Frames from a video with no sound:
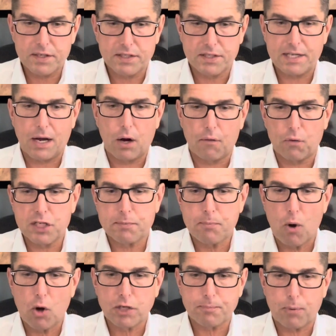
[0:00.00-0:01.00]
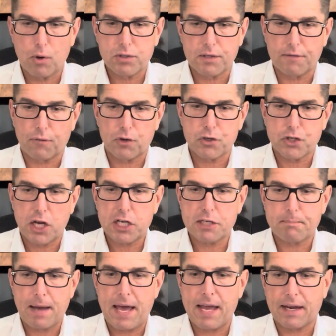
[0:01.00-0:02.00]
It says, however, a spokesperson for Chase
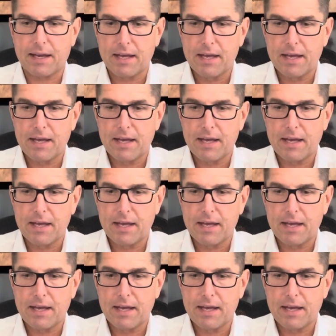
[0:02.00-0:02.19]
Bank